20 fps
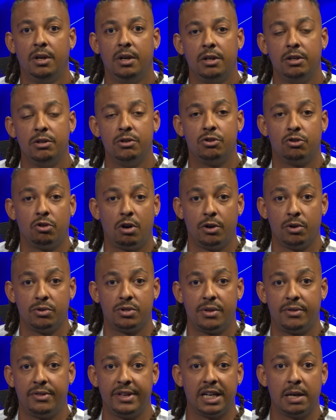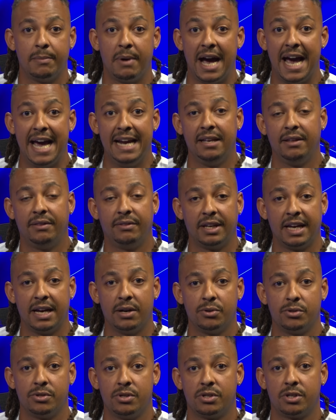You try not to think about anything
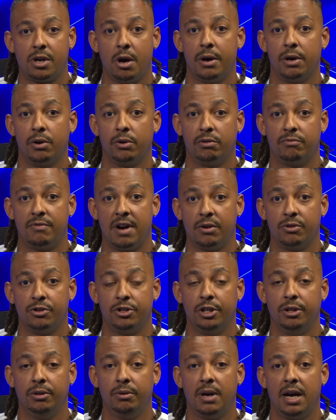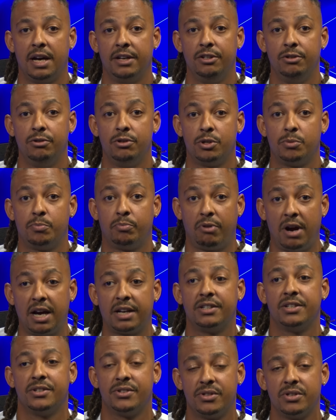else that's going on around you, and you just
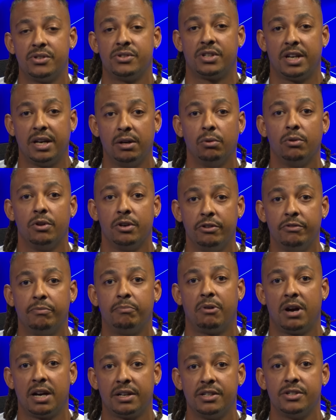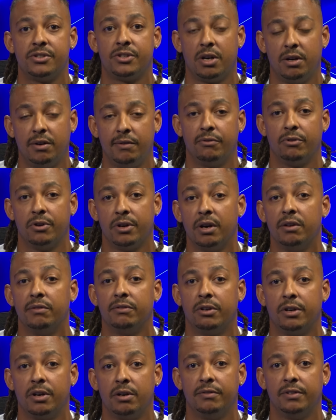practice the skill that you've practiced over and
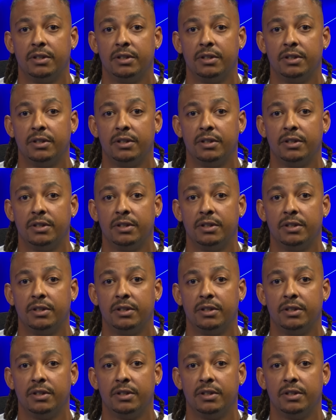over and over.